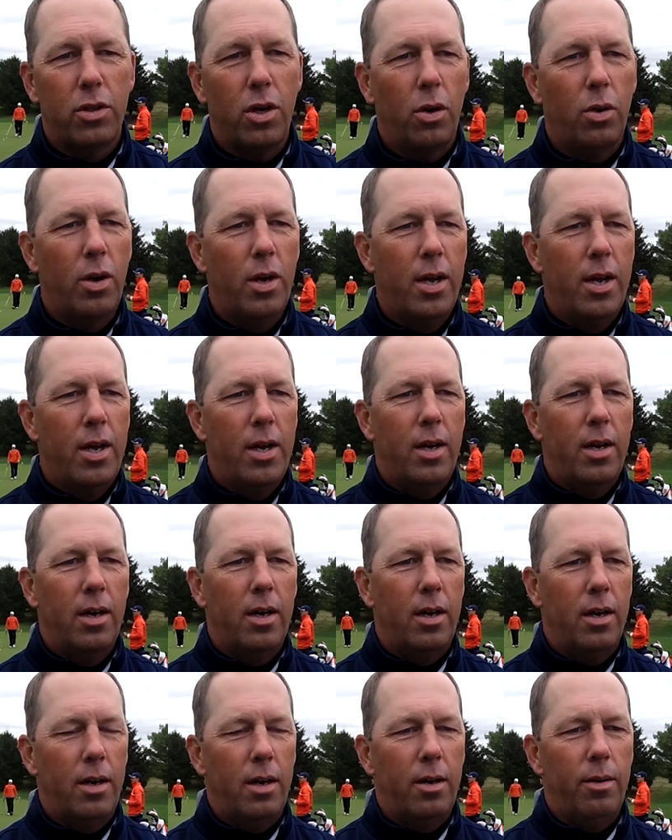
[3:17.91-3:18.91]
So
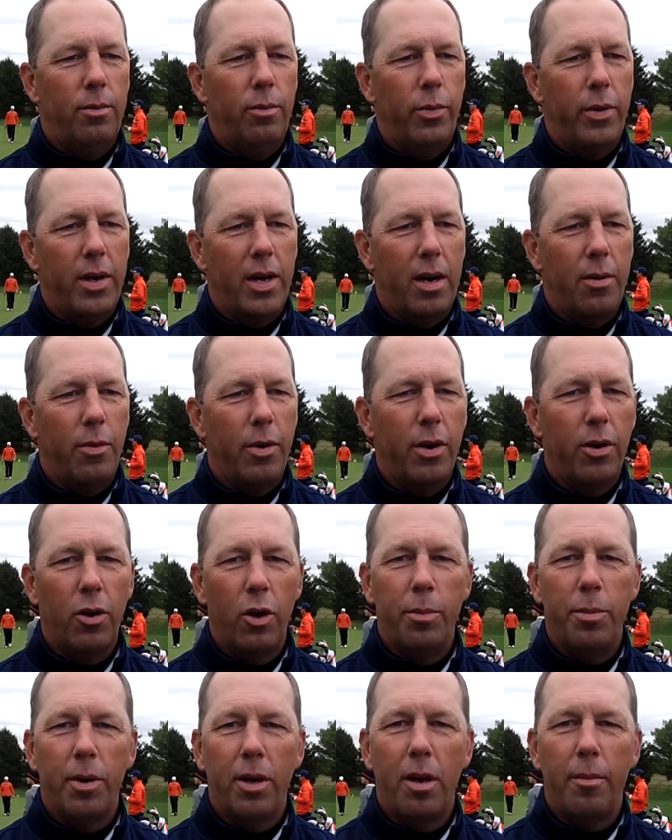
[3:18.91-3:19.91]
we got to
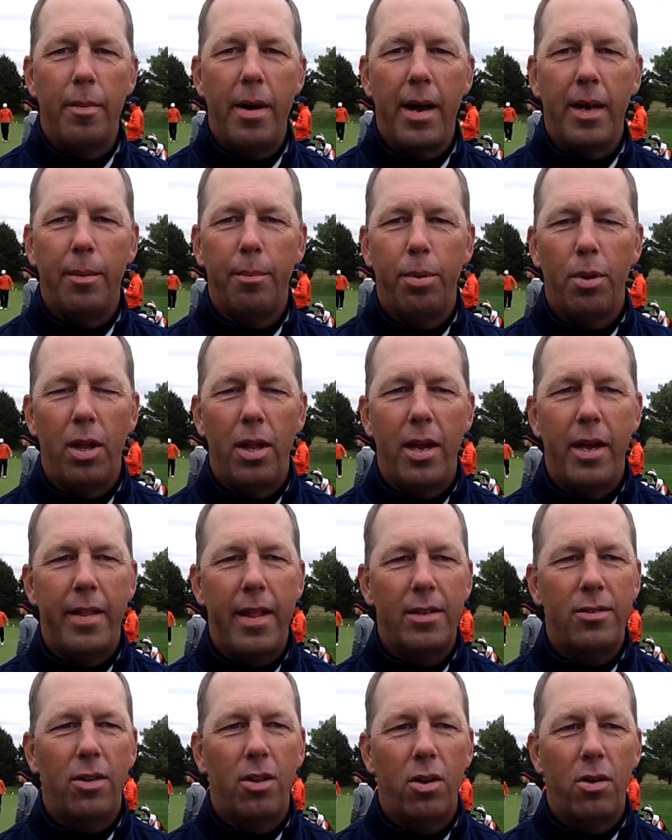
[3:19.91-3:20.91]
regroup and come back and play.
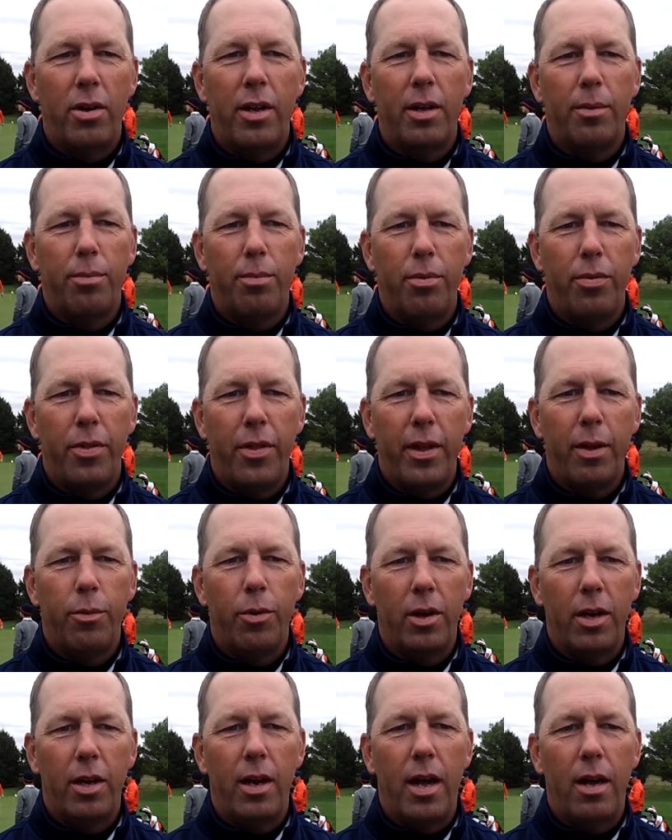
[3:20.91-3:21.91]
And that's a learning
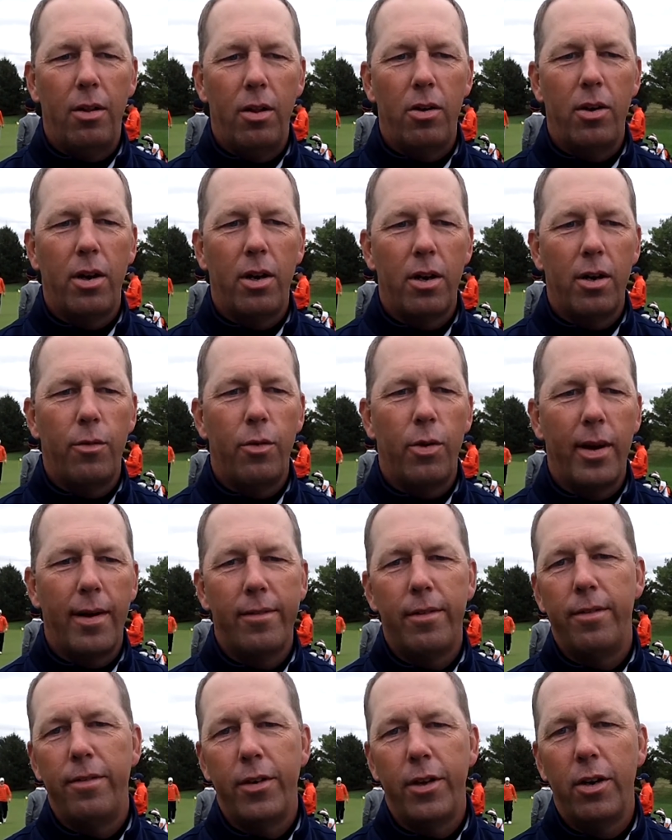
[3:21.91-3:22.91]
curve we're gonna
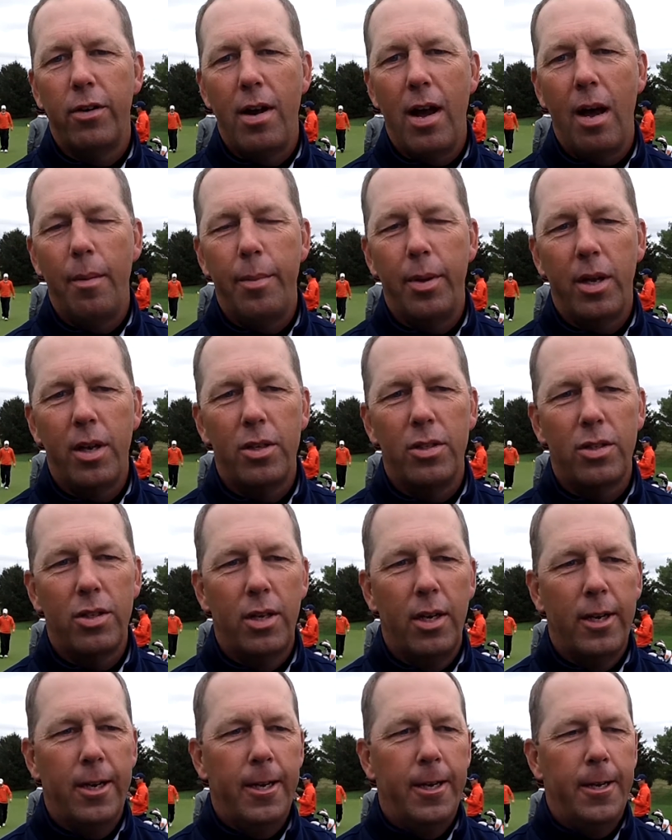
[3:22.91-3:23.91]
have to figure out, because